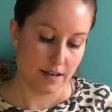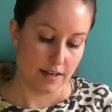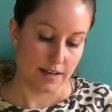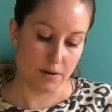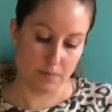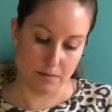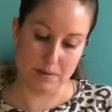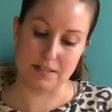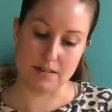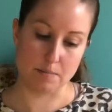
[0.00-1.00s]
it would have
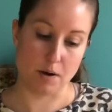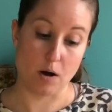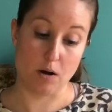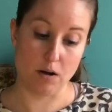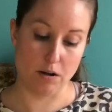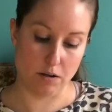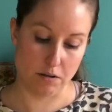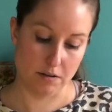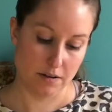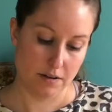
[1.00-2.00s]
picked up
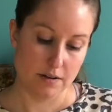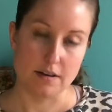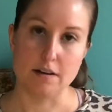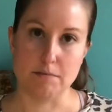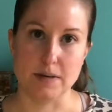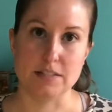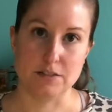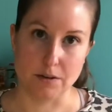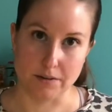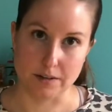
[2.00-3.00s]
all of my
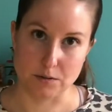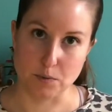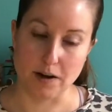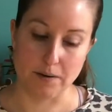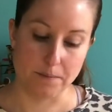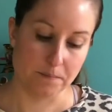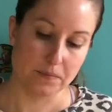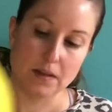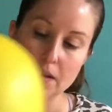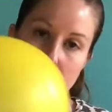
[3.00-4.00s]
salt as well.
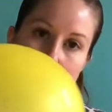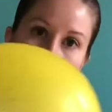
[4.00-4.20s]
But the